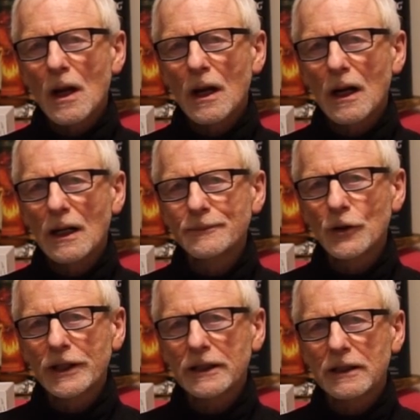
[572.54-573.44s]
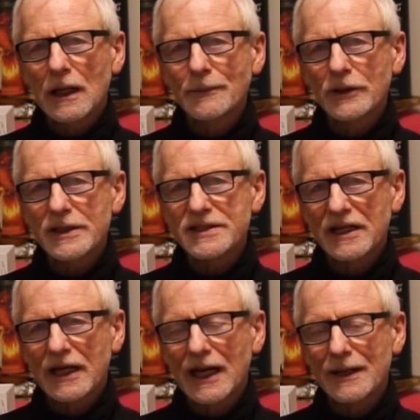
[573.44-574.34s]
I'm gonna
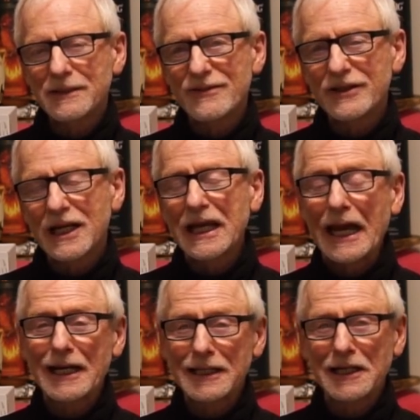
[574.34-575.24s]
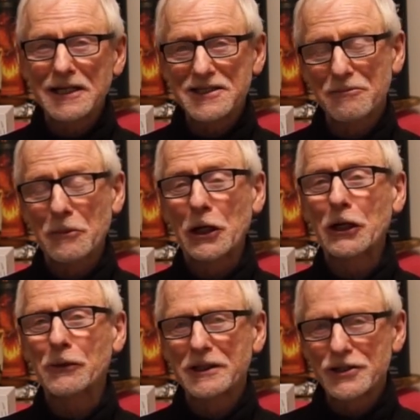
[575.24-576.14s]
say I'm even getting some
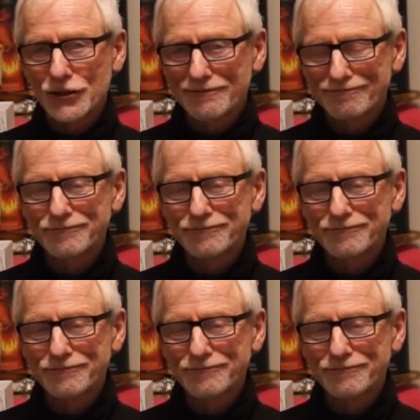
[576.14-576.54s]
licorice.